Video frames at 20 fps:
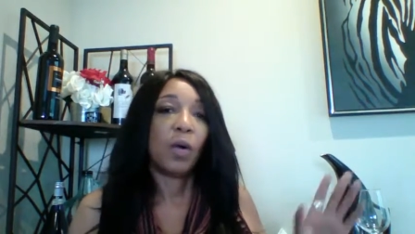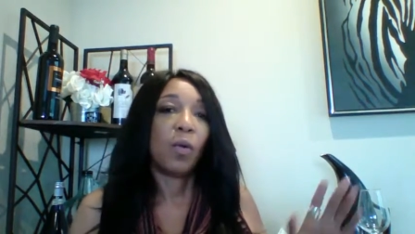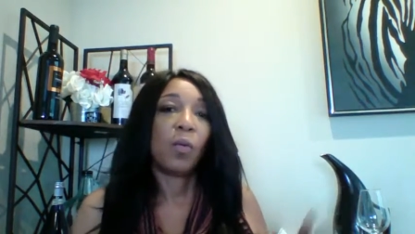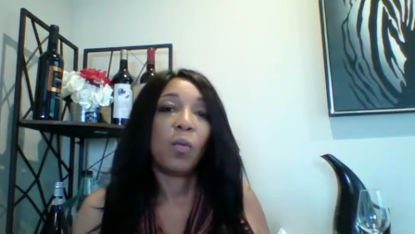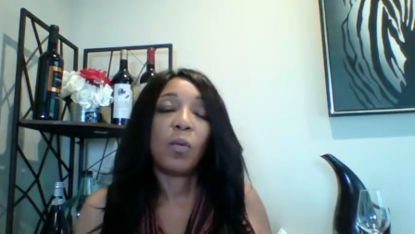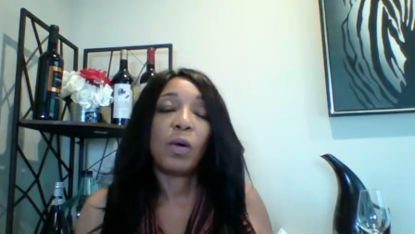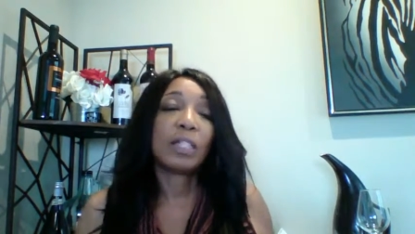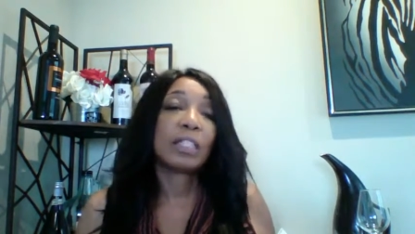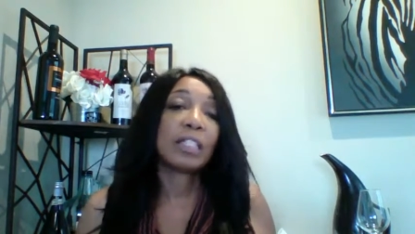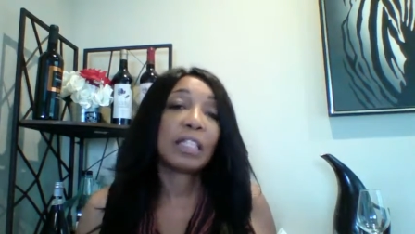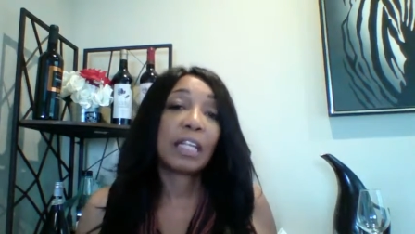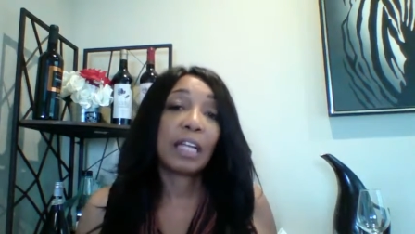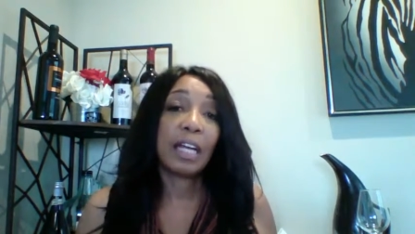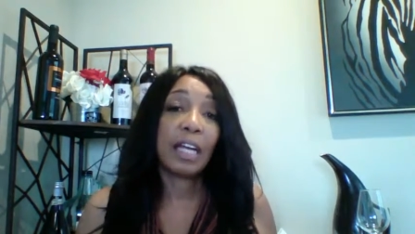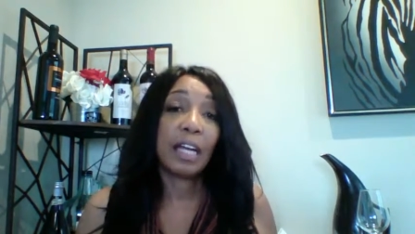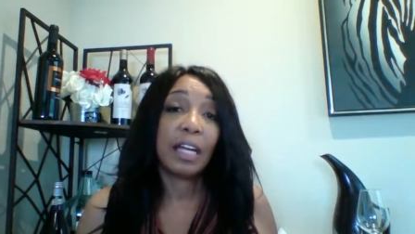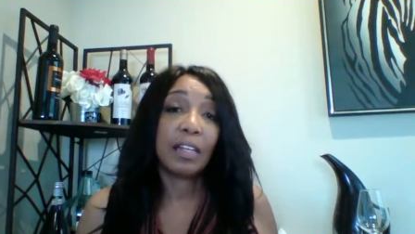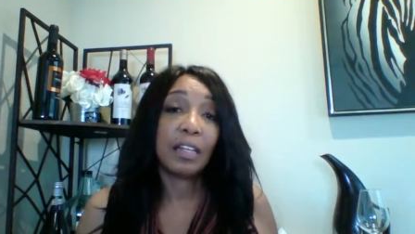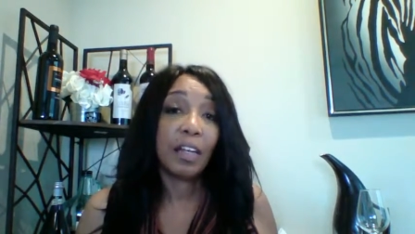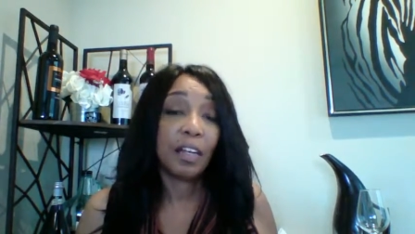Once
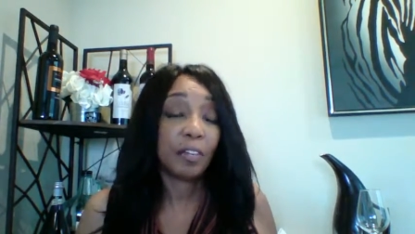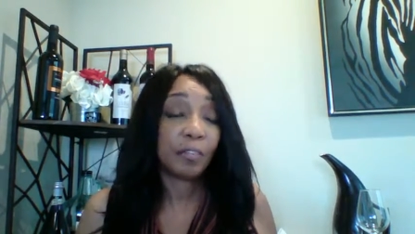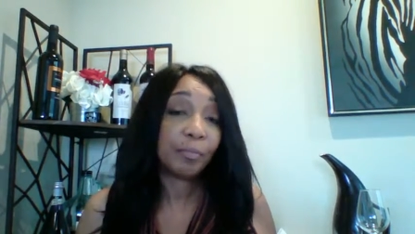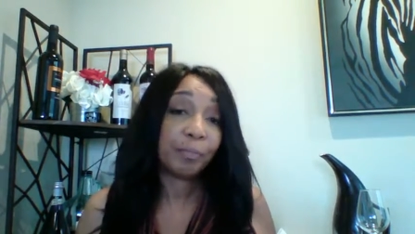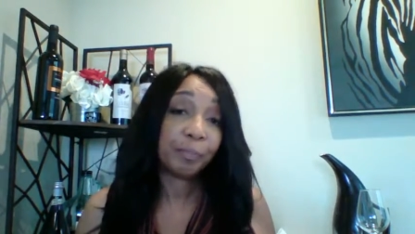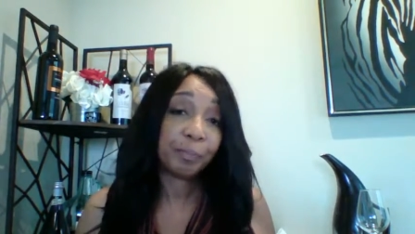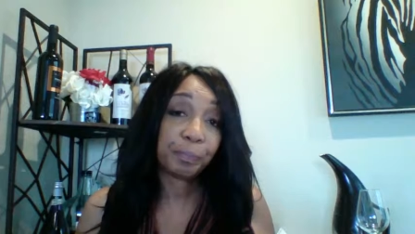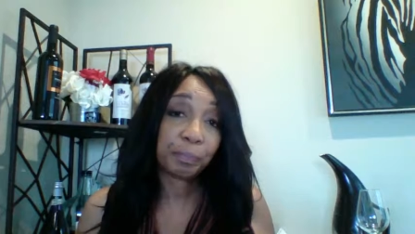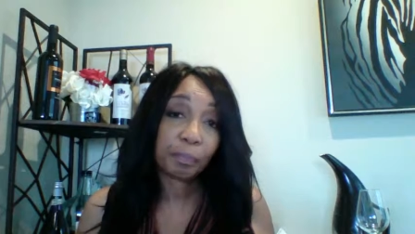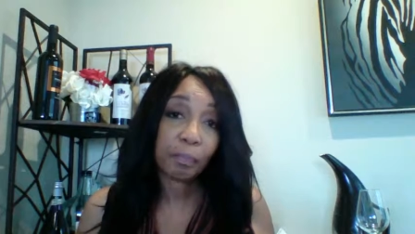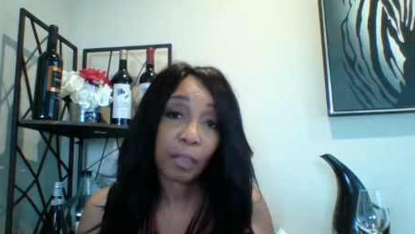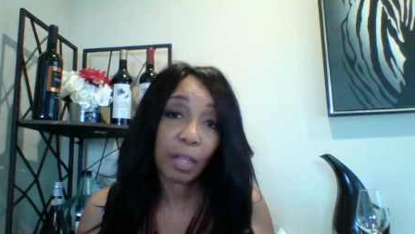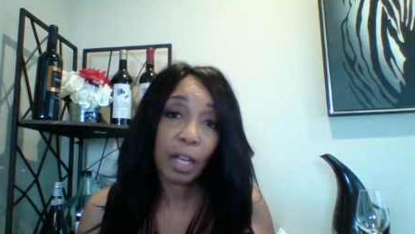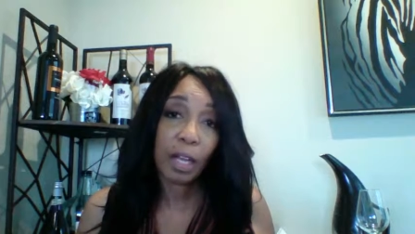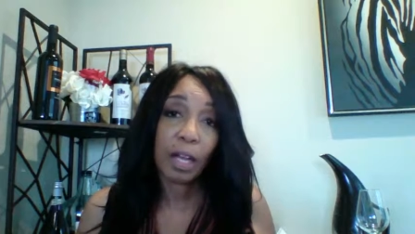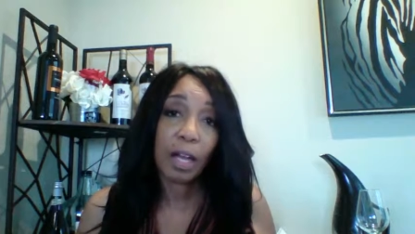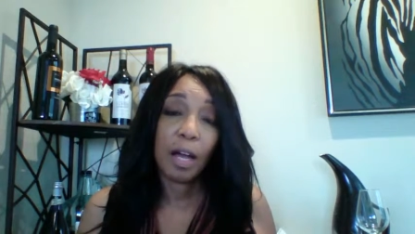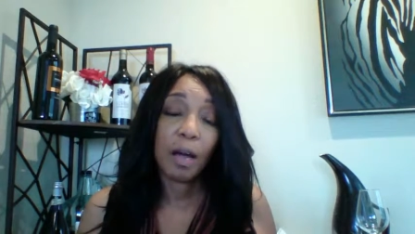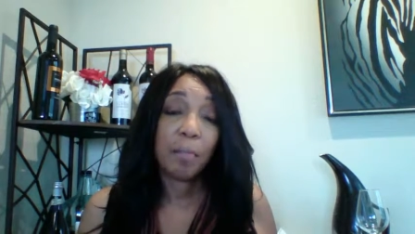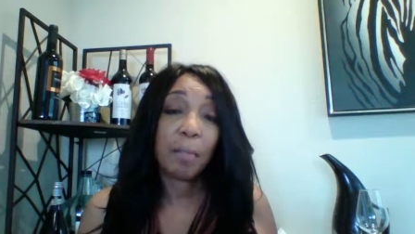again,
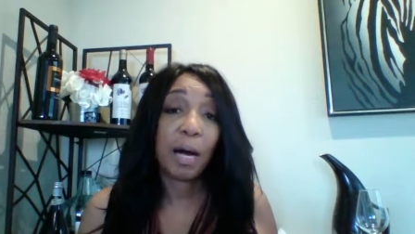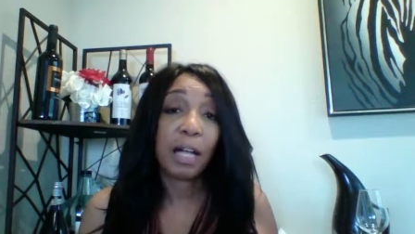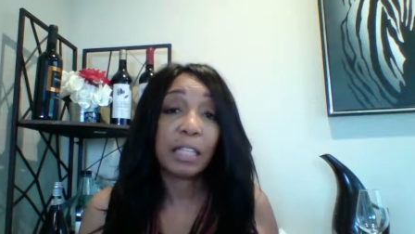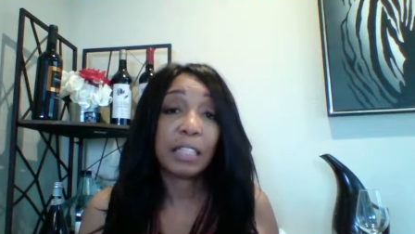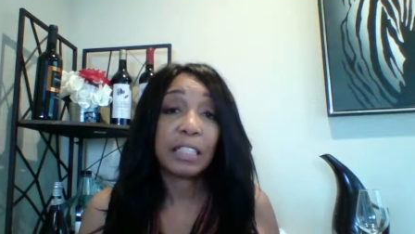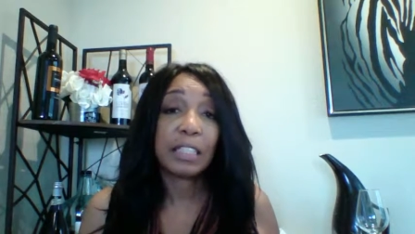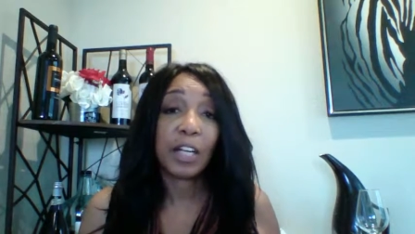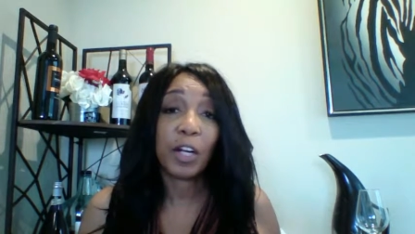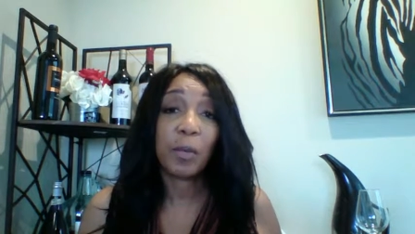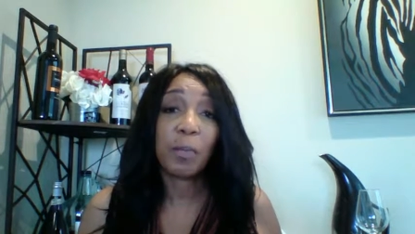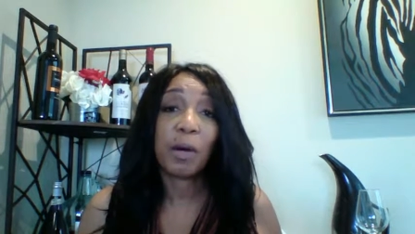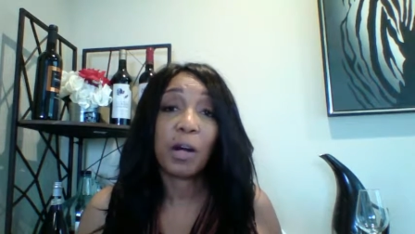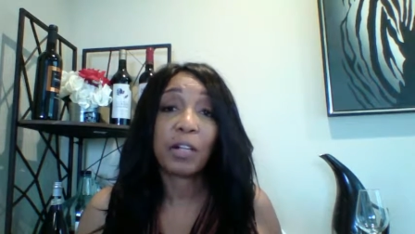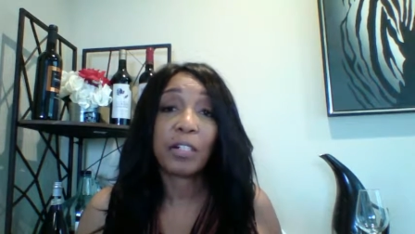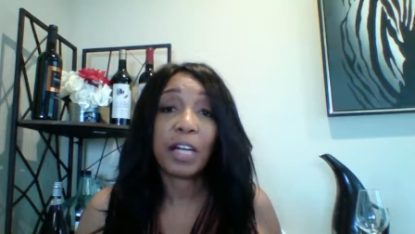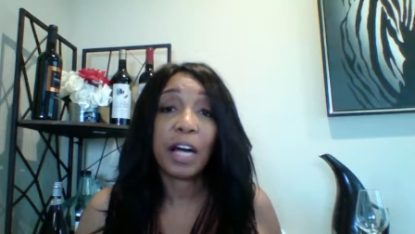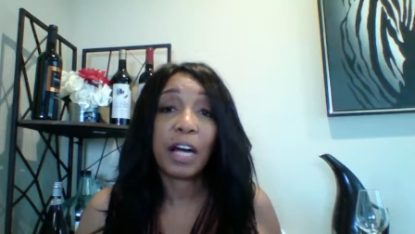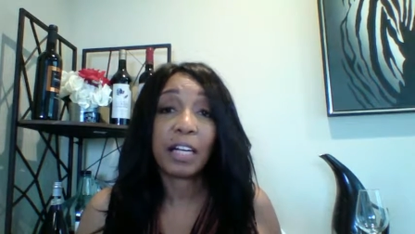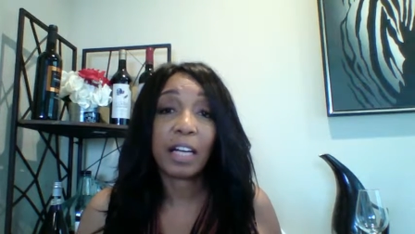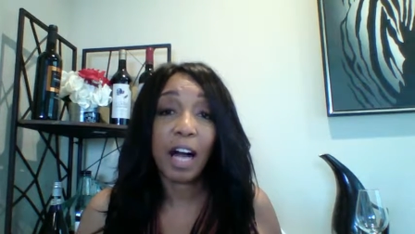
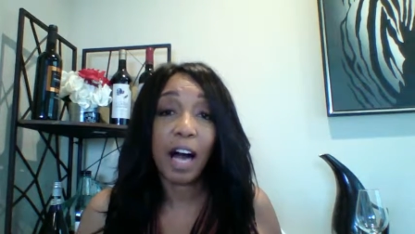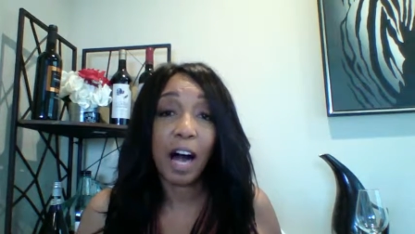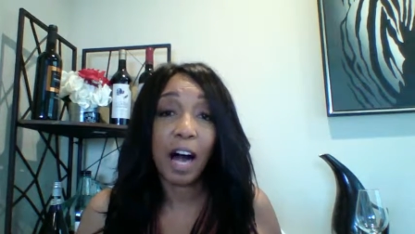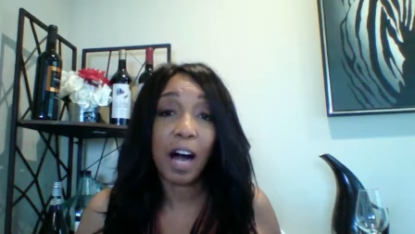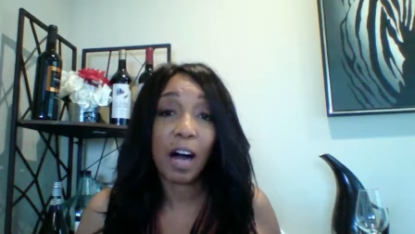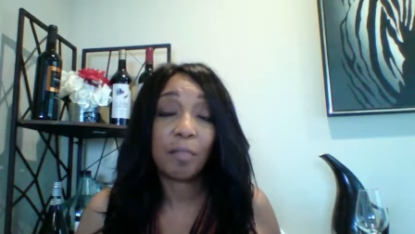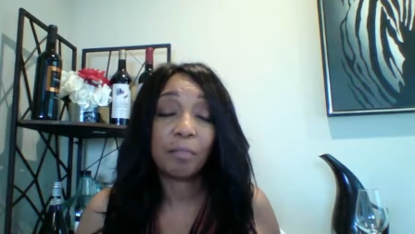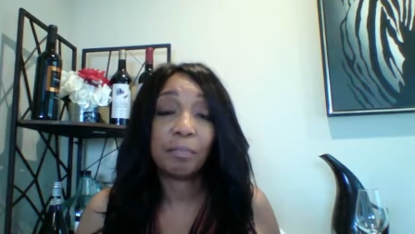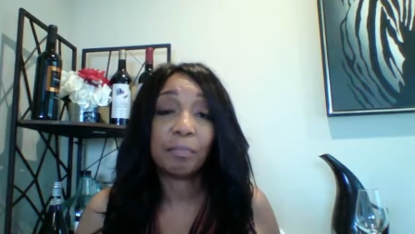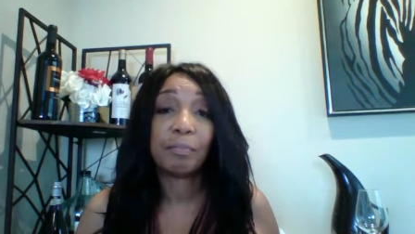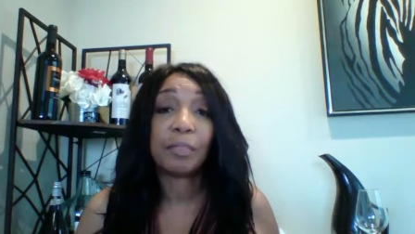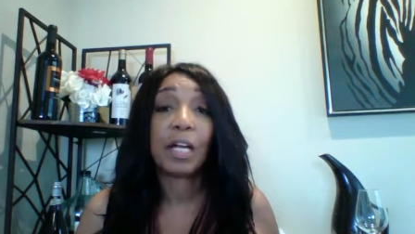pollyshairbar.com.